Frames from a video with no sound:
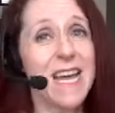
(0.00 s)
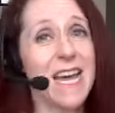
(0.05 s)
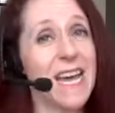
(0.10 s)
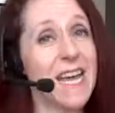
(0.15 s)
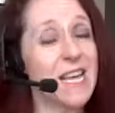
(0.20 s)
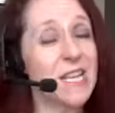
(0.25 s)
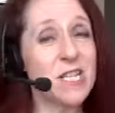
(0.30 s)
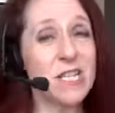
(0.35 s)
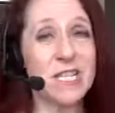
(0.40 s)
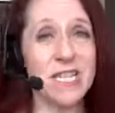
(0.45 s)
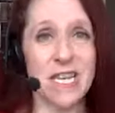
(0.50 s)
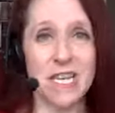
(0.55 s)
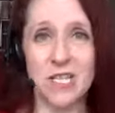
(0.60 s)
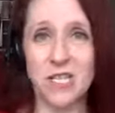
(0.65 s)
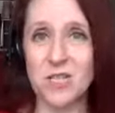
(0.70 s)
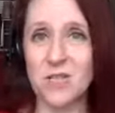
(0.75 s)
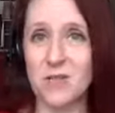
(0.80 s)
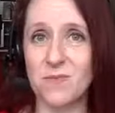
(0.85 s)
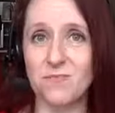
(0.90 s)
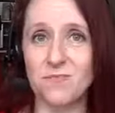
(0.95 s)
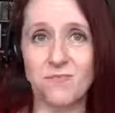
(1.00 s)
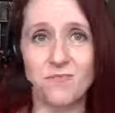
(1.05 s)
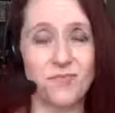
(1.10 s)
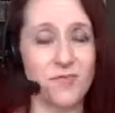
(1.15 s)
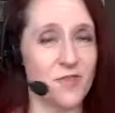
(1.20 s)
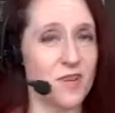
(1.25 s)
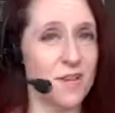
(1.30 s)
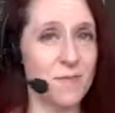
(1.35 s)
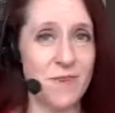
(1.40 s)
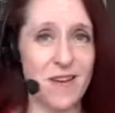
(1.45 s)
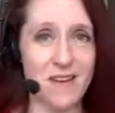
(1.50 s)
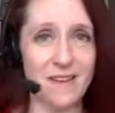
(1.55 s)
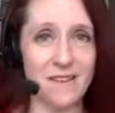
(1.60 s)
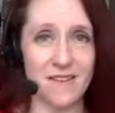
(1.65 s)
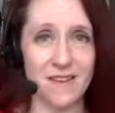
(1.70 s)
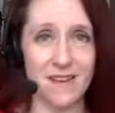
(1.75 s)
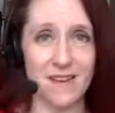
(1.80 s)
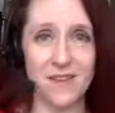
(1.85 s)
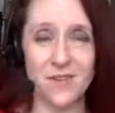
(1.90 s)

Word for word: It's it's pretty basic.